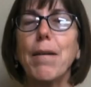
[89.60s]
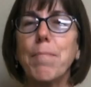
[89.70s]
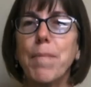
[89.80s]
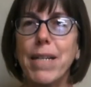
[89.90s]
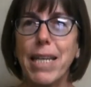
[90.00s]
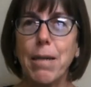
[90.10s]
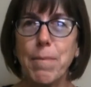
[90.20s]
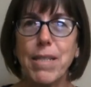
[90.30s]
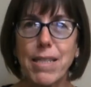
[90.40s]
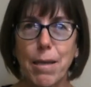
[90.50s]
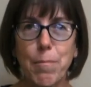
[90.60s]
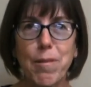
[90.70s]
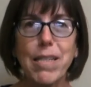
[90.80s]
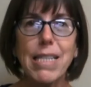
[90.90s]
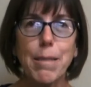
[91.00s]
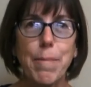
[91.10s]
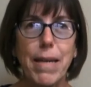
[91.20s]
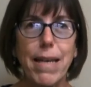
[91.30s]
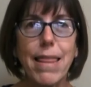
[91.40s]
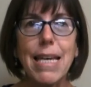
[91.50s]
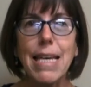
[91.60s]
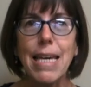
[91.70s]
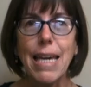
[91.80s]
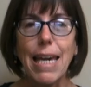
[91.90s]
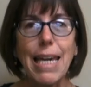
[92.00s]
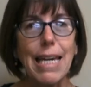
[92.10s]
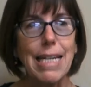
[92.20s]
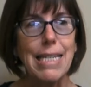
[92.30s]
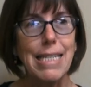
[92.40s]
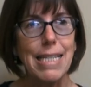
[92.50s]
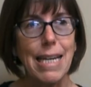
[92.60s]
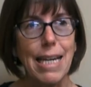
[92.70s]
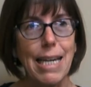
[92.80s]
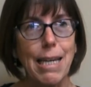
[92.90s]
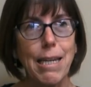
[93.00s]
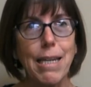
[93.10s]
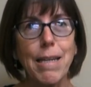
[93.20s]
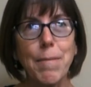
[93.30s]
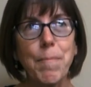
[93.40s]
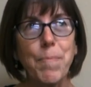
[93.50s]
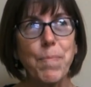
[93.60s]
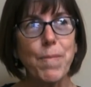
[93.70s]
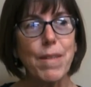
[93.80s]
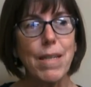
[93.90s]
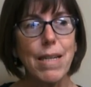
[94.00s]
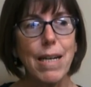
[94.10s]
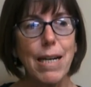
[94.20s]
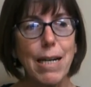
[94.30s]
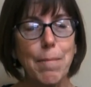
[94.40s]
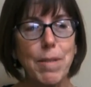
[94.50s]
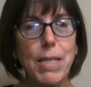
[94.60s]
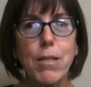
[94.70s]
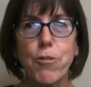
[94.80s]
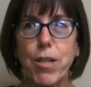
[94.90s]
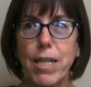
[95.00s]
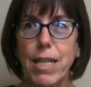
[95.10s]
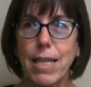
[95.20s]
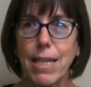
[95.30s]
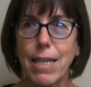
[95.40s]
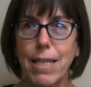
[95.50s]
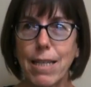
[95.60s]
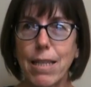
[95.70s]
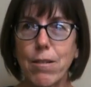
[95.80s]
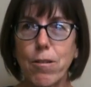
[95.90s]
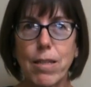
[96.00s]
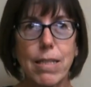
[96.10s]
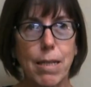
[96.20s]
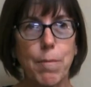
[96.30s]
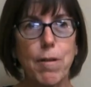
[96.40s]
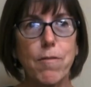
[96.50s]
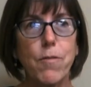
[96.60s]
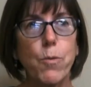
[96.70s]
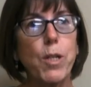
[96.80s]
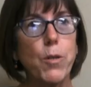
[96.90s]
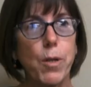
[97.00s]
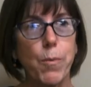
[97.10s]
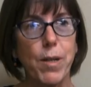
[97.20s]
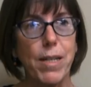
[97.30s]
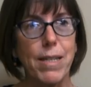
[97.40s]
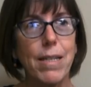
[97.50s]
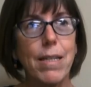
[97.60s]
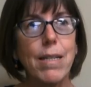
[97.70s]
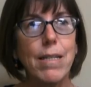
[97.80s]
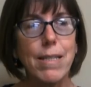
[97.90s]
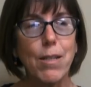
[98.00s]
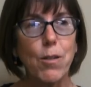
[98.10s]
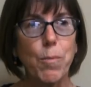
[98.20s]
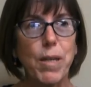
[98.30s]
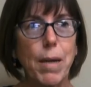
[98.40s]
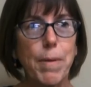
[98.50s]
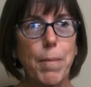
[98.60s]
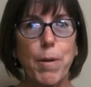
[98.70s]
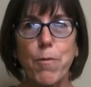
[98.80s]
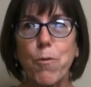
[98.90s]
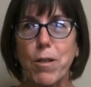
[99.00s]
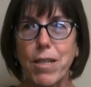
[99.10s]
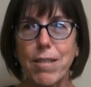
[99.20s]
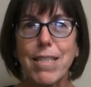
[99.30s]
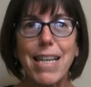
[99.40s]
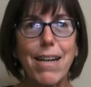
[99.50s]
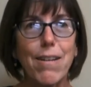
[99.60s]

My name is Kimberly Smith, and I did the training in the early summer of 2021, so it'll be coming up on 4 years now.